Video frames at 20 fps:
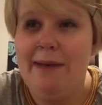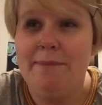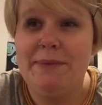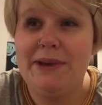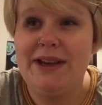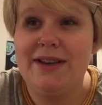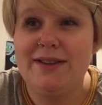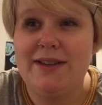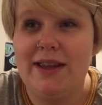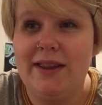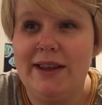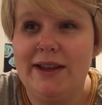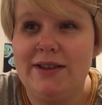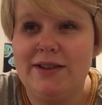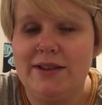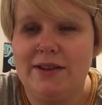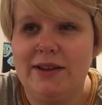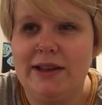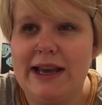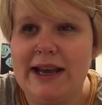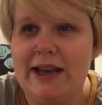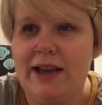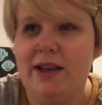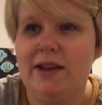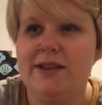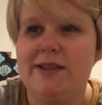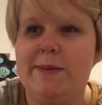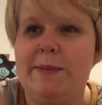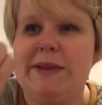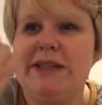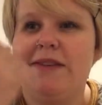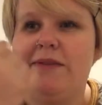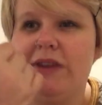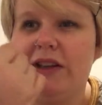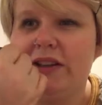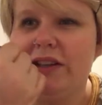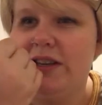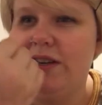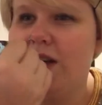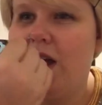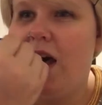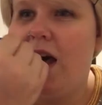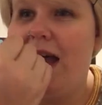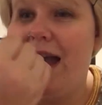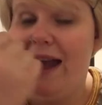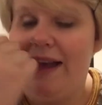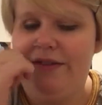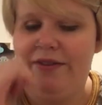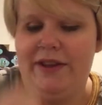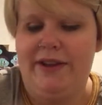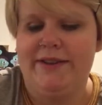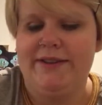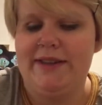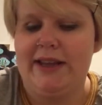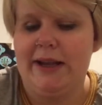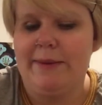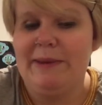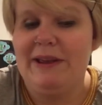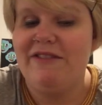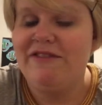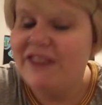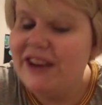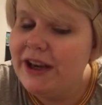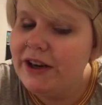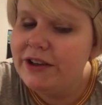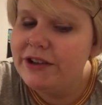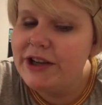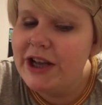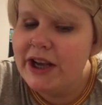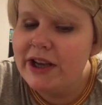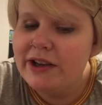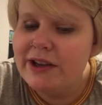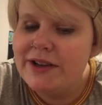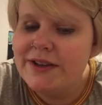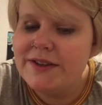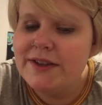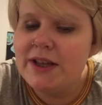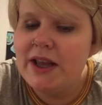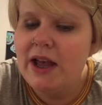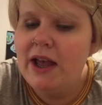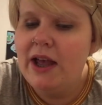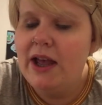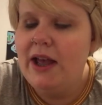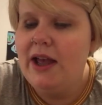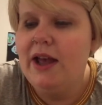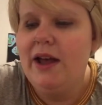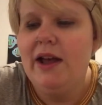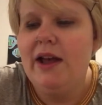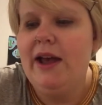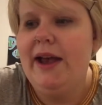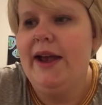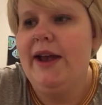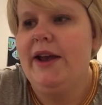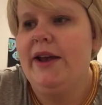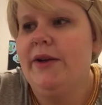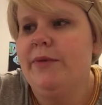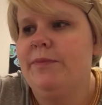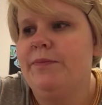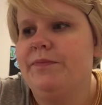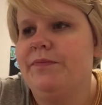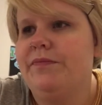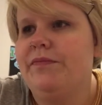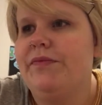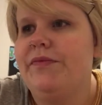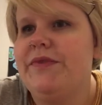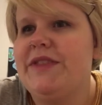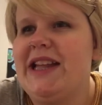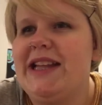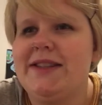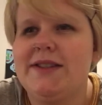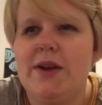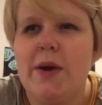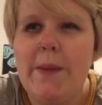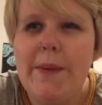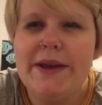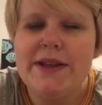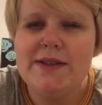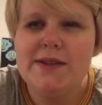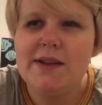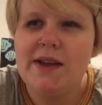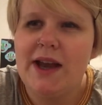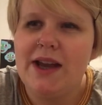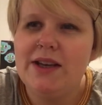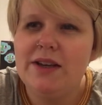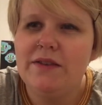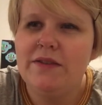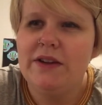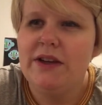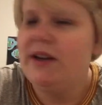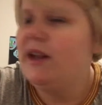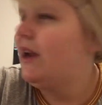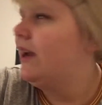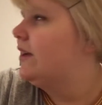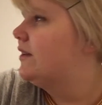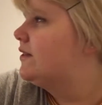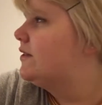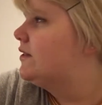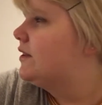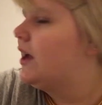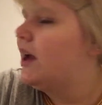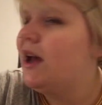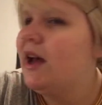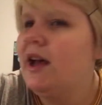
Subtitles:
because I like to like specifically gnaw at things like my fingernails, that's always kind of a nice,